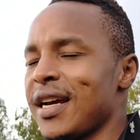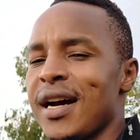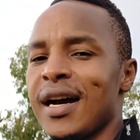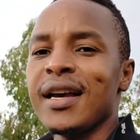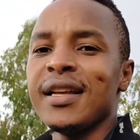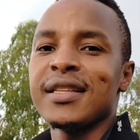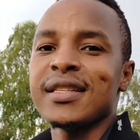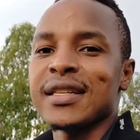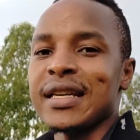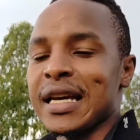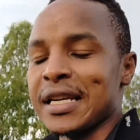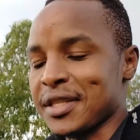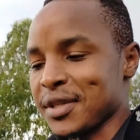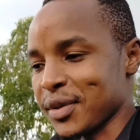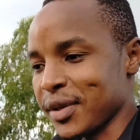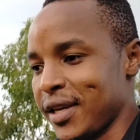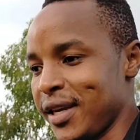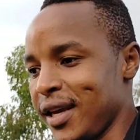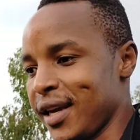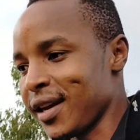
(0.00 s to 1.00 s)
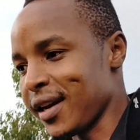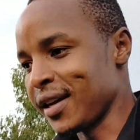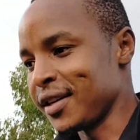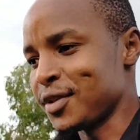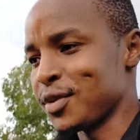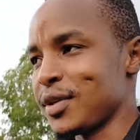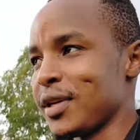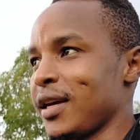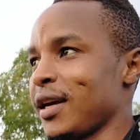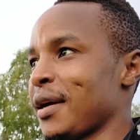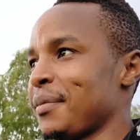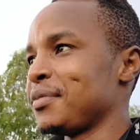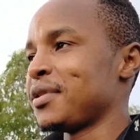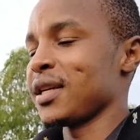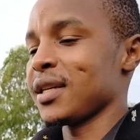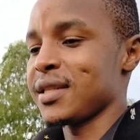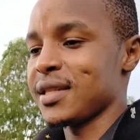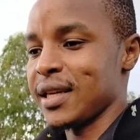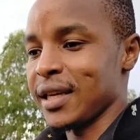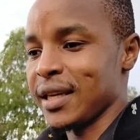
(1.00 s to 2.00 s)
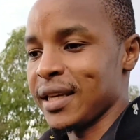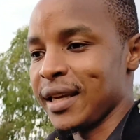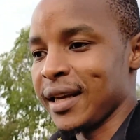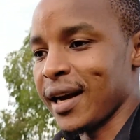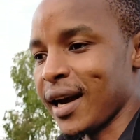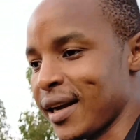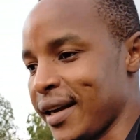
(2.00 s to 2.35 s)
yeah it's nasto here and today i'm just taking